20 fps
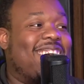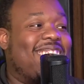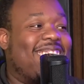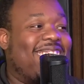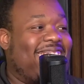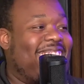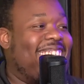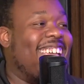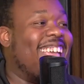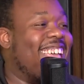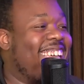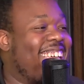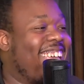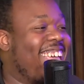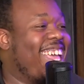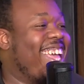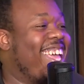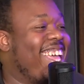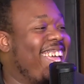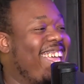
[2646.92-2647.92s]
That was funny. That
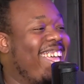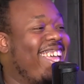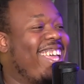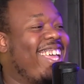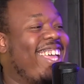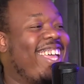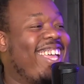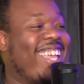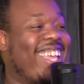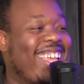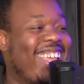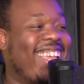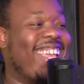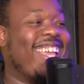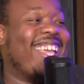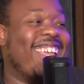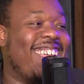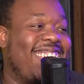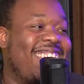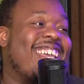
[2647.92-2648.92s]
one,
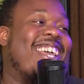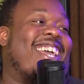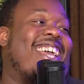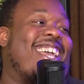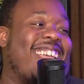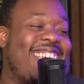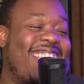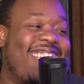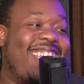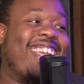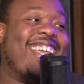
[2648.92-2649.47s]
you were over.